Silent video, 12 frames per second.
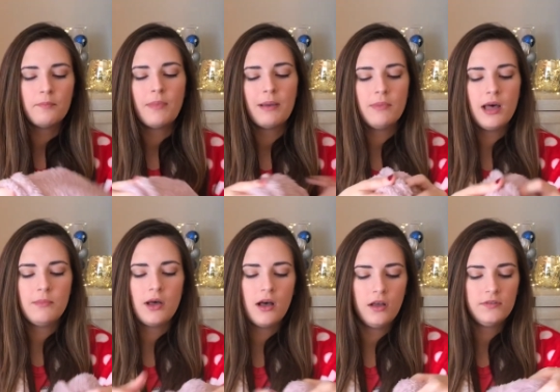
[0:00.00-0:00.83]
My
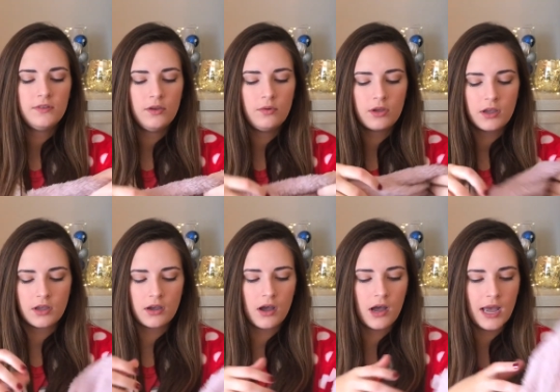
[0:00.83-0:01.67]
mom also
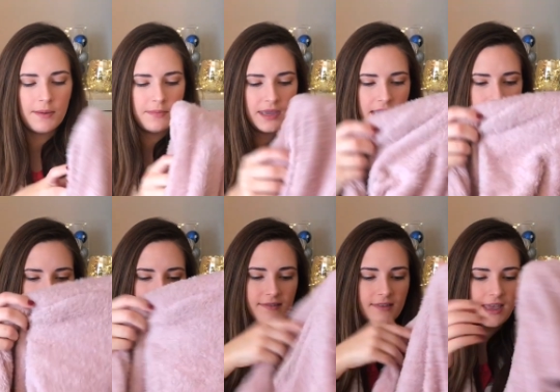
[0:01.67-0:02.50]
got me
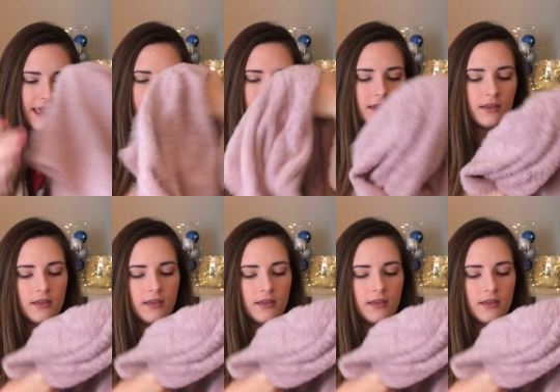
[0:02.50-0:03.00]
this like